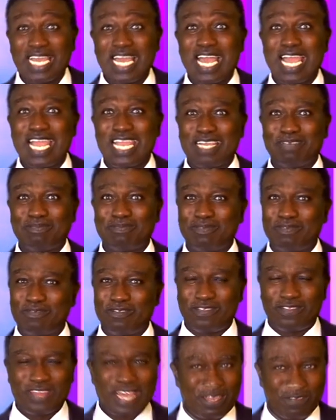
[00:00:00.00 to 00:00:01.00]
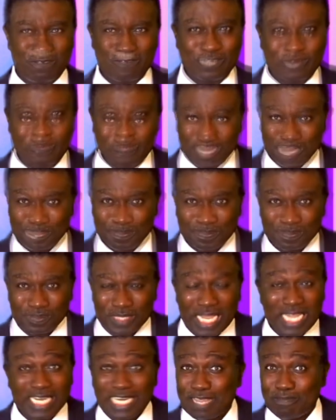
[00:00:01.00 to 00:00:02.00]
I am thankful.
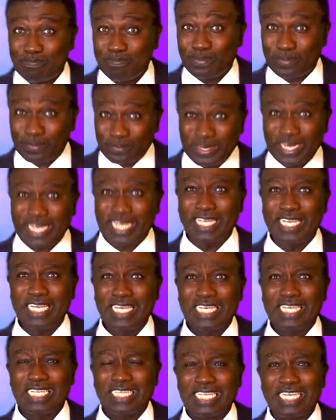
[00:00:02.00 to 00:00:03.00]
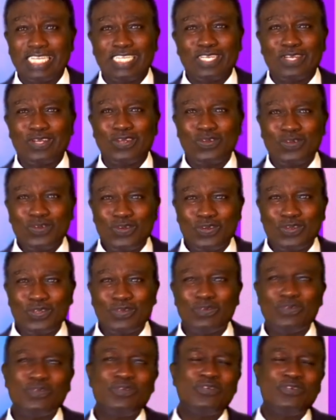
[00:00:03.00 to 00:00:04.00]
And I pray that the
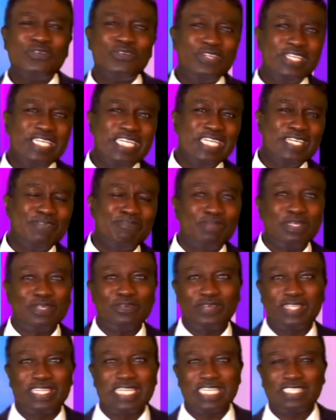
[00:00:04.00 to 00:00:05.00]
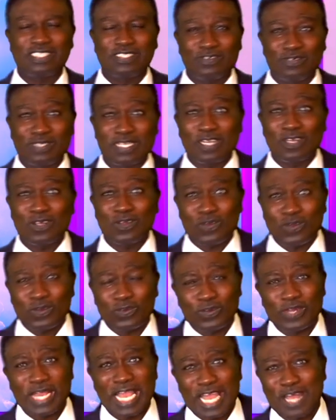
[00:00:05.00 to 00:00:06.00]
Lord will really be with us. The Lord
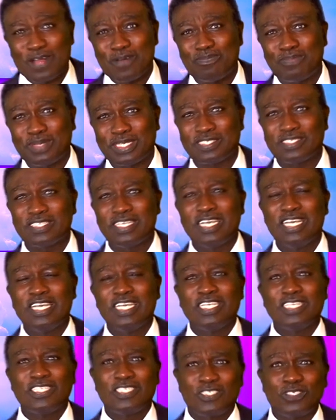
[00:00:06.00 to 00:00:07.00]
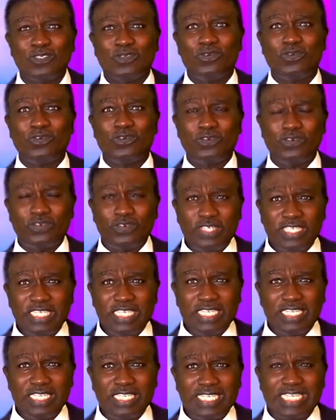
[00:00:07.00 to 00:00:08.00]
will help us to
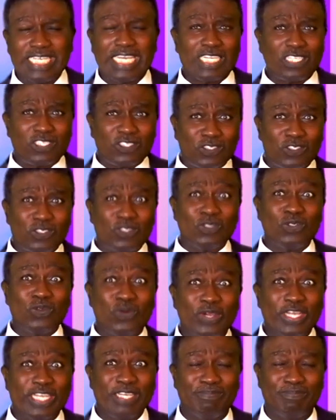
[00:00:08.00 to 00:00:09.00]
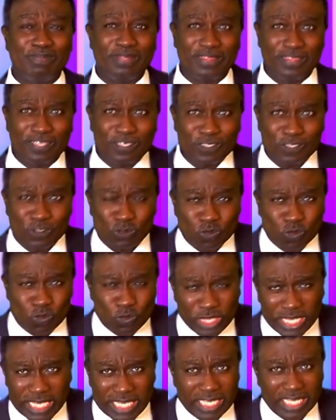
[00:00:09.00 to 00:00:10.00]
really get to know Him in this
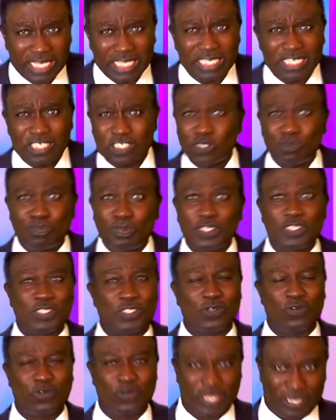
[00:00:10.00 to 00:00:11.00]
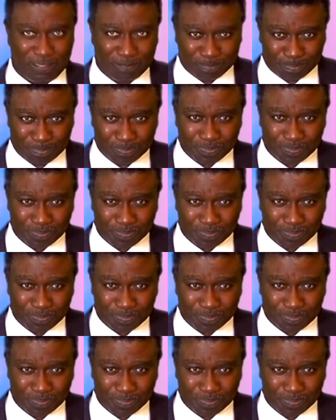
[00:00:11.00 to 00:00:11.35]
week in a special way